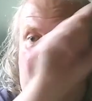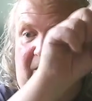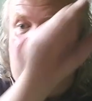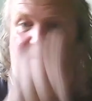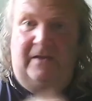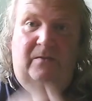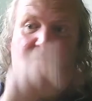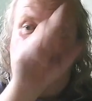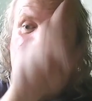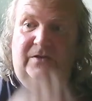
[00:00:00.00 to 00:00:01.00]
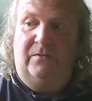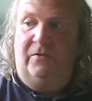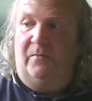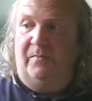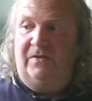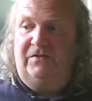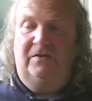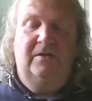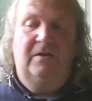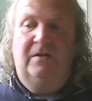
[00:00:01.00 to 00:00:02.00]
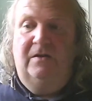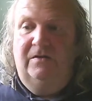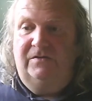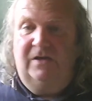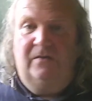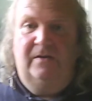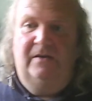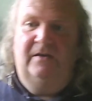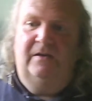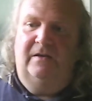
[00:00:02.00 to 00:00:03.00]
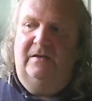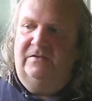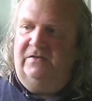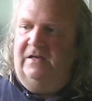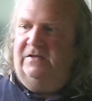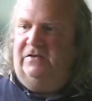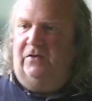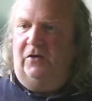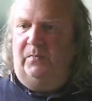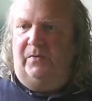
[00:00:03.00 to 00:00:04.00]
little bit of it where there's no numbers. So it, it's it's an